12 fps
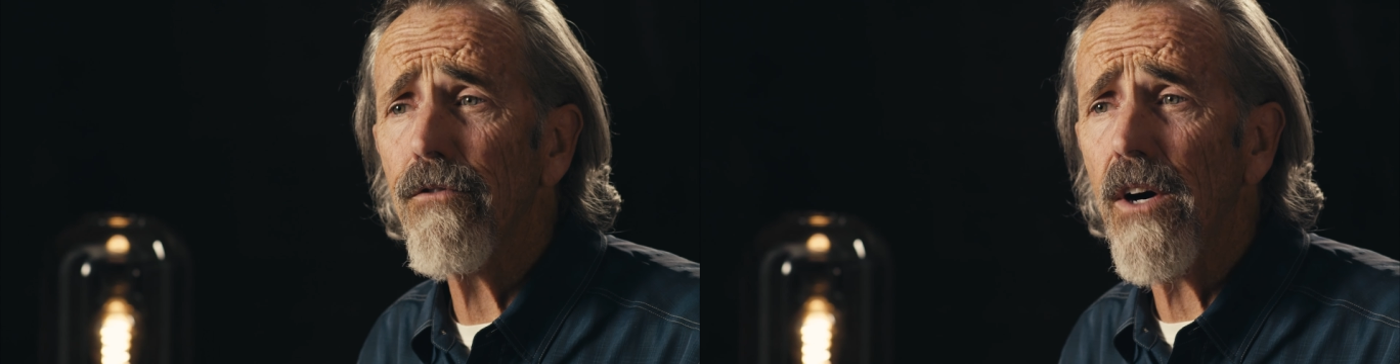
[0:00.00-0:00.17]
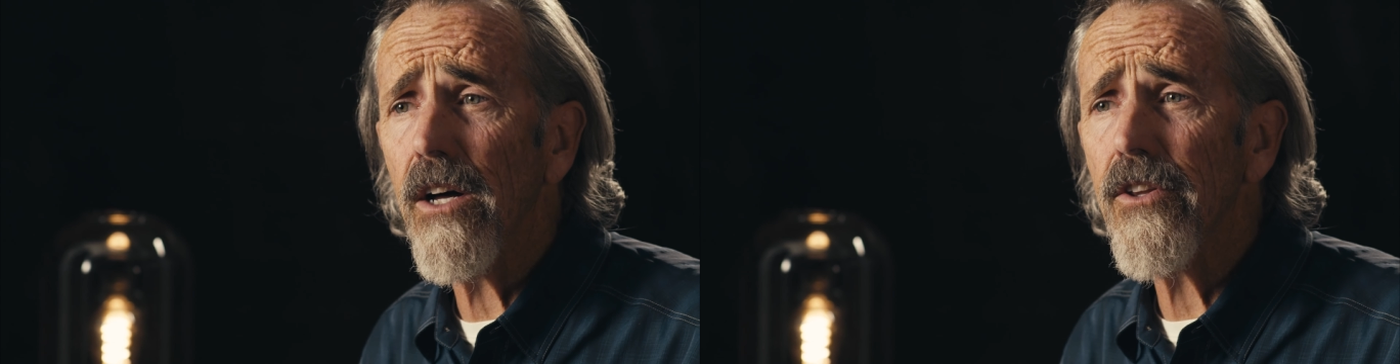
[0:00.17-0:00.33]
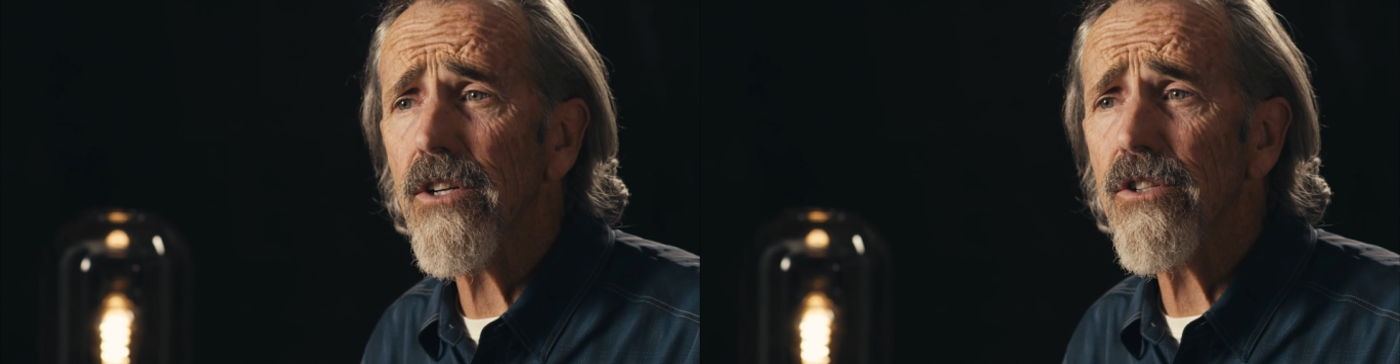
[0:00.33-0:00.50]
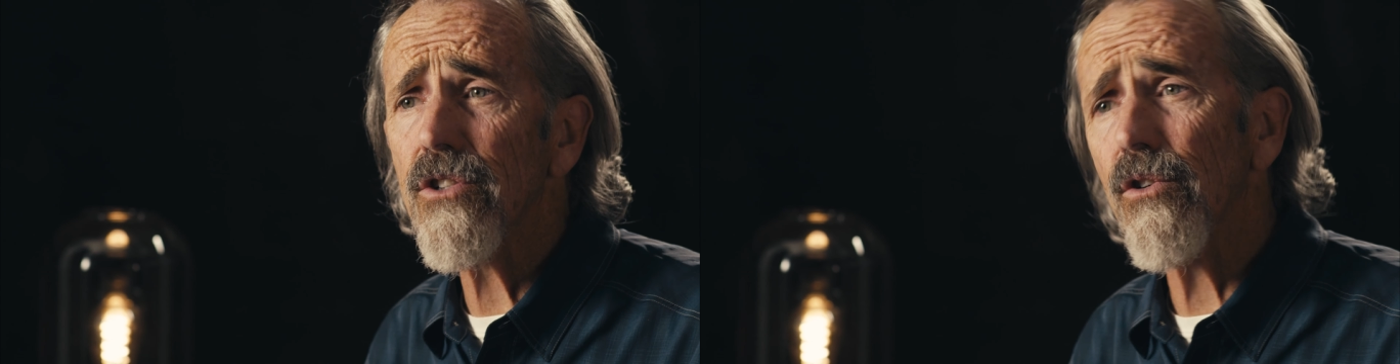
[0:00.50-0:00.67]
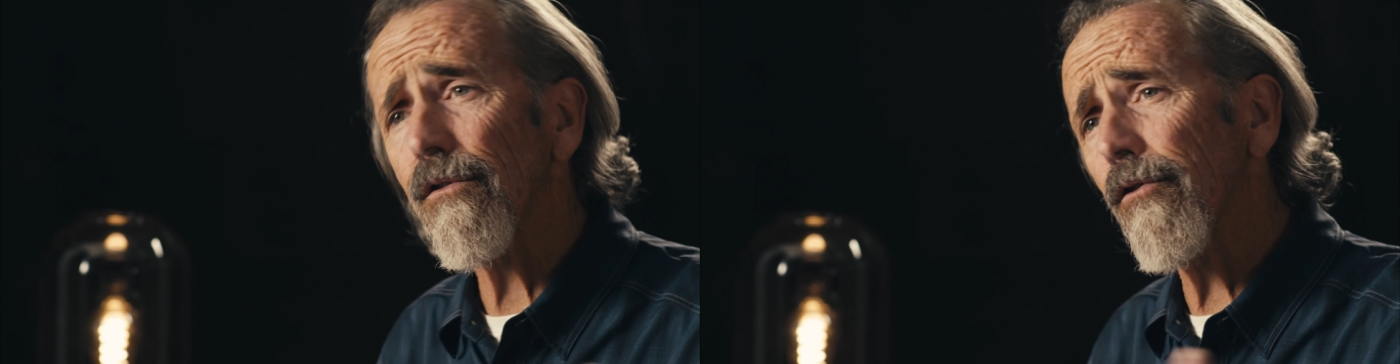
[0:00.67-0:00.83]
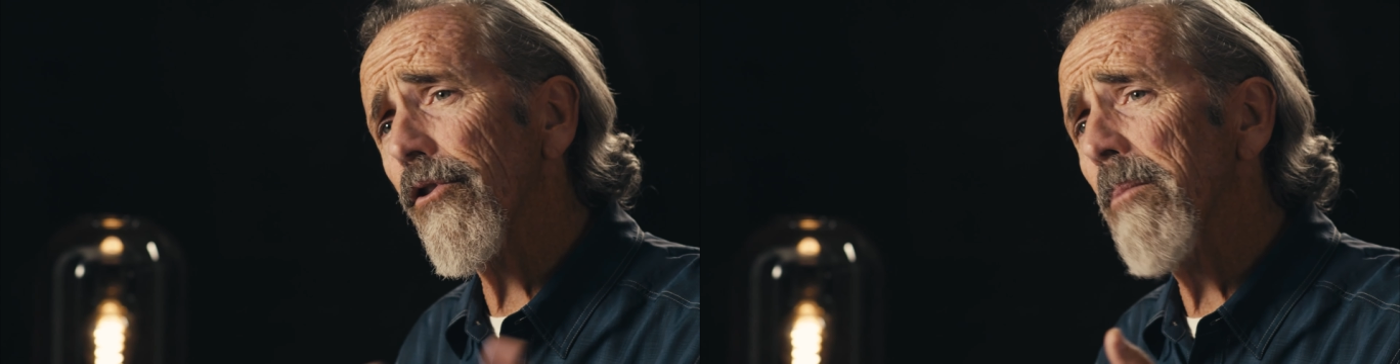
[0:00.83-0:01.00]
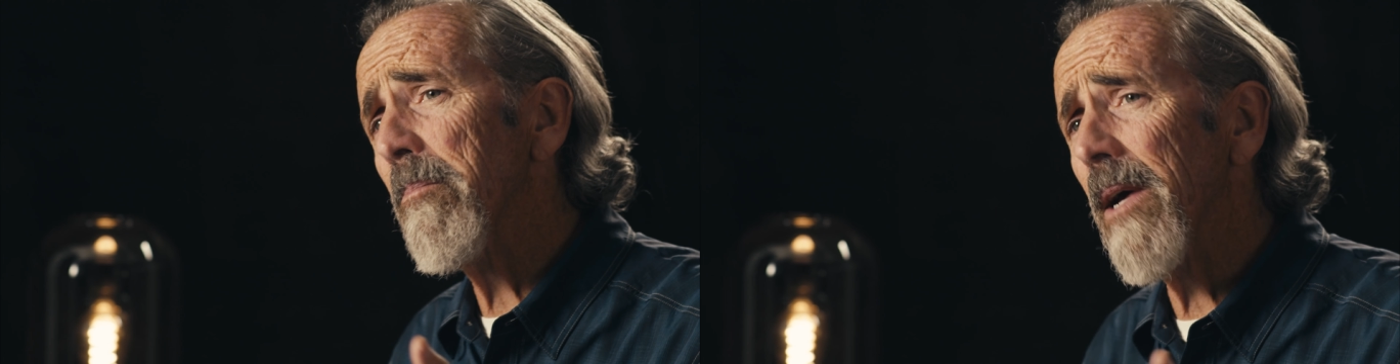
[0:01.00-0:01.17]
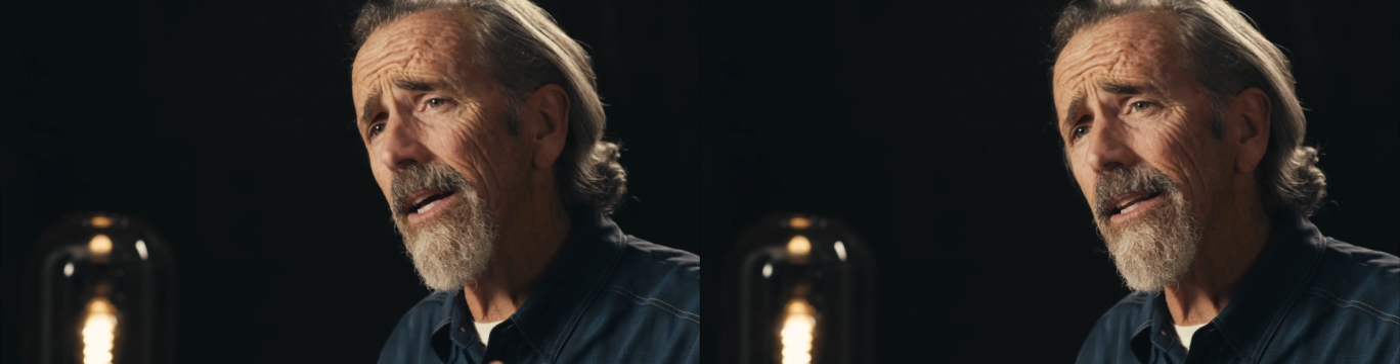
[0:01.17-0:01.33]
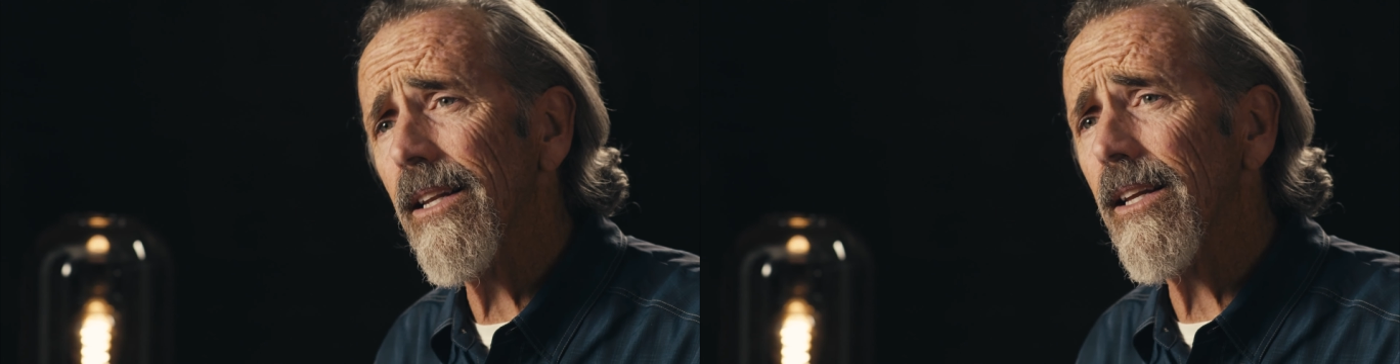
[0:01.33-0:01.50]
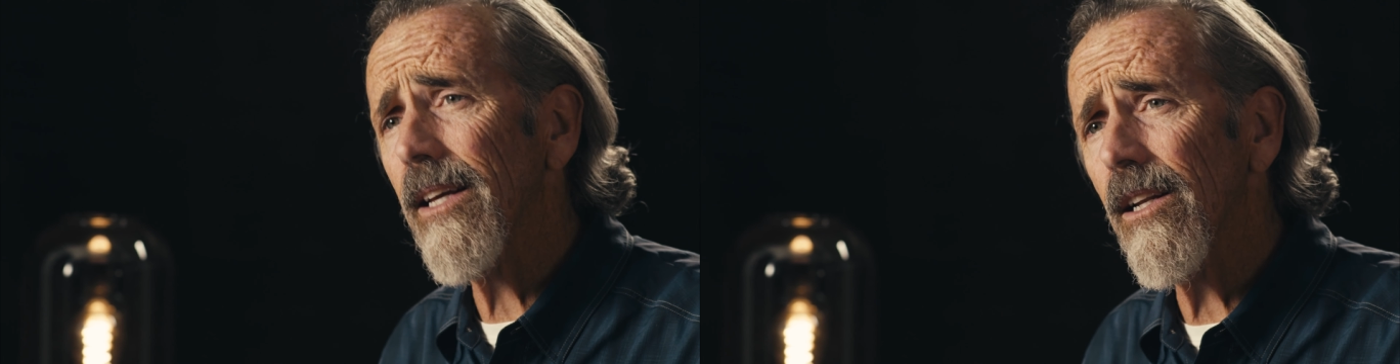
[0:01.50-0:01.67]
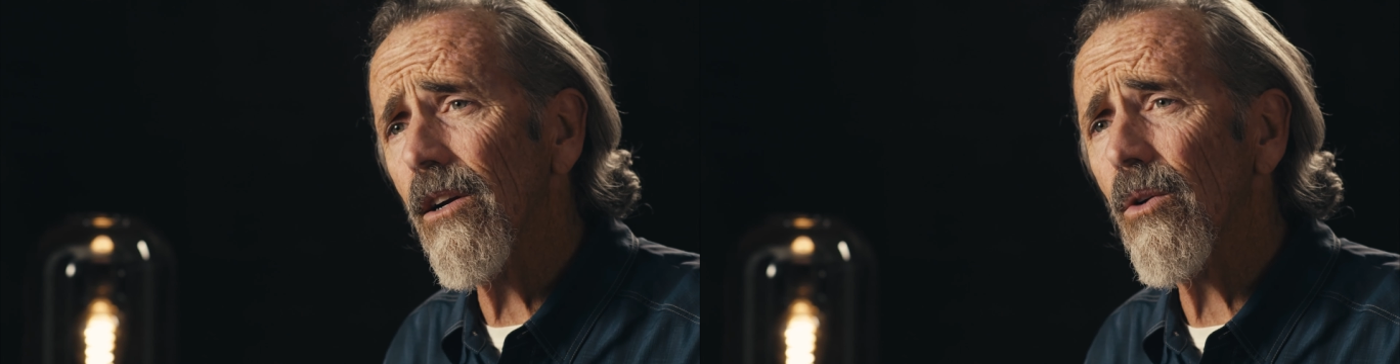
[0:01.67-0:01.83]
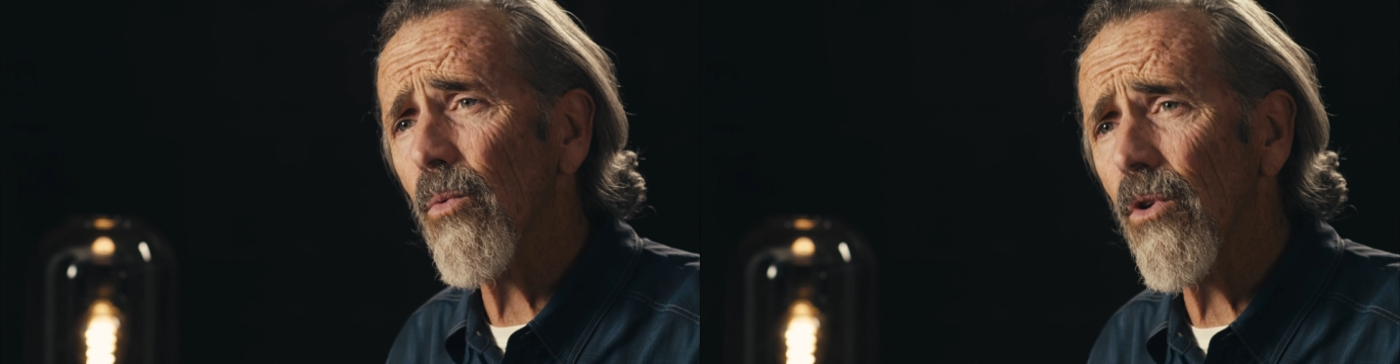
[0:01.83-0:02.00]
fathers or for the men
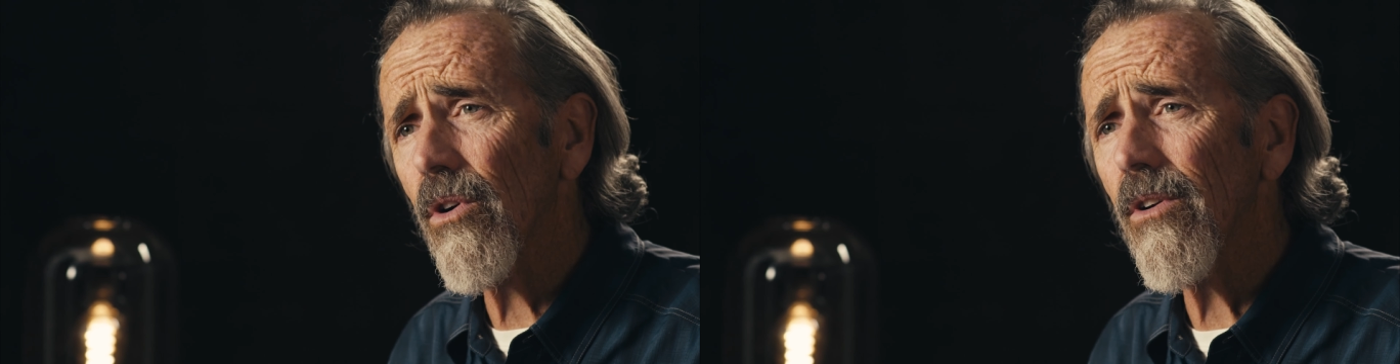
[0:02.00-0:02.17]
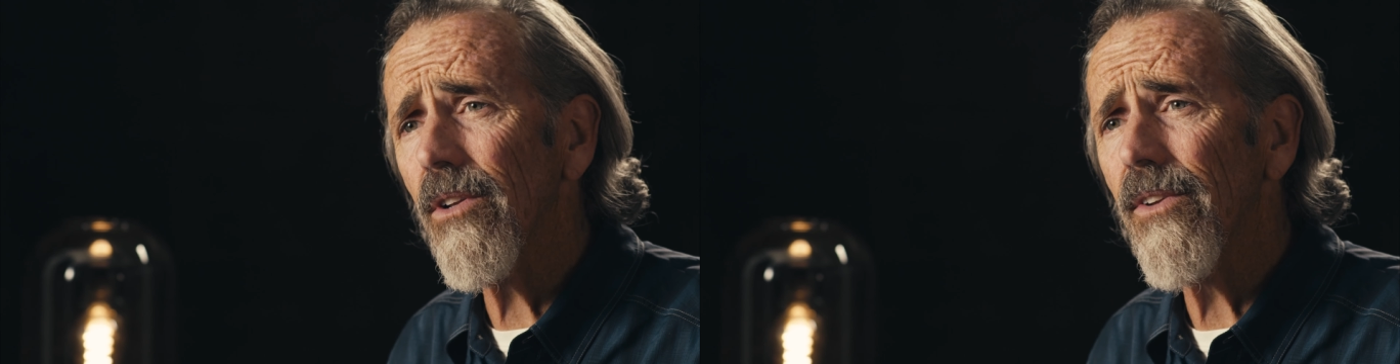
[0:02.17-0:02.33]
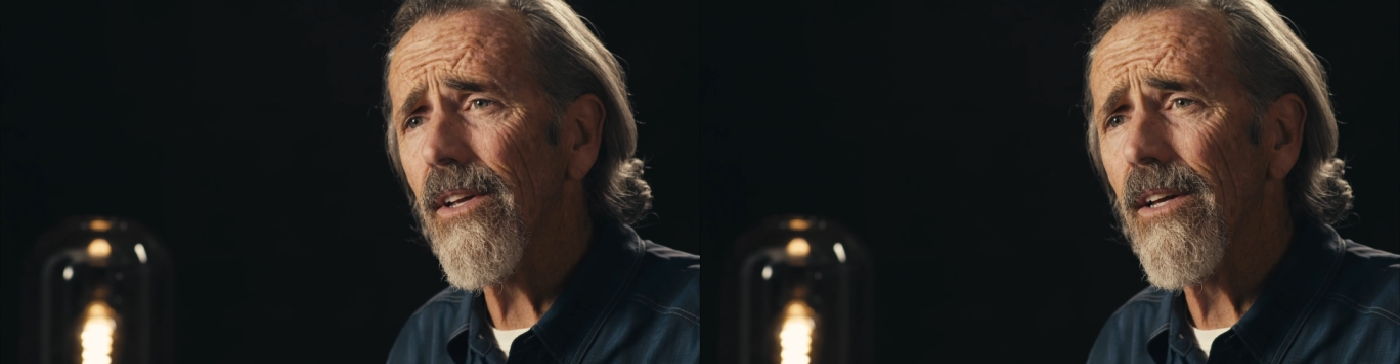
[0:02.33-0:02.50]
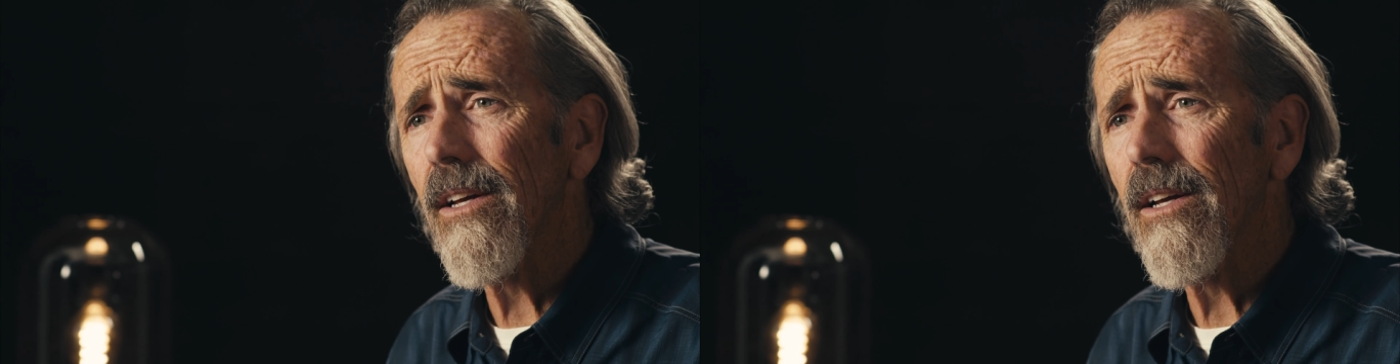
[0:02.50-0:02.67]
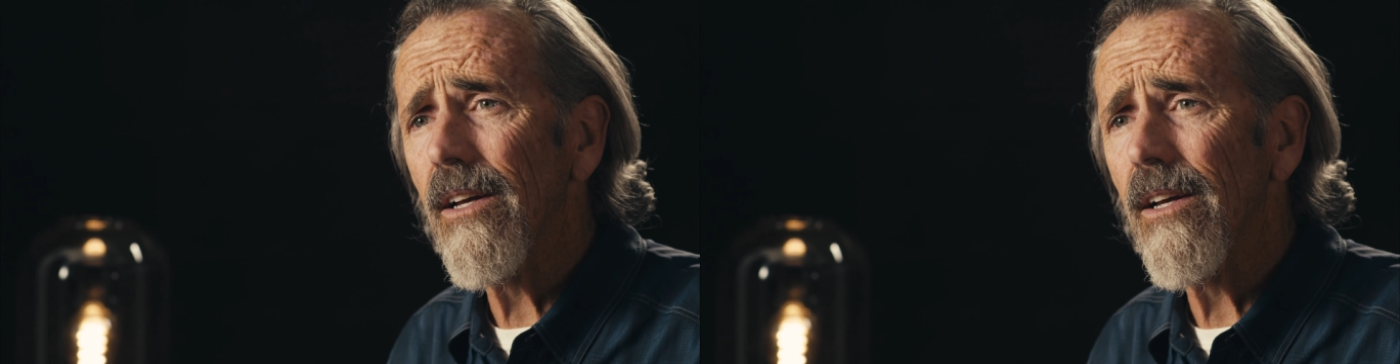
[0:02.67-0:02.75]
in our world.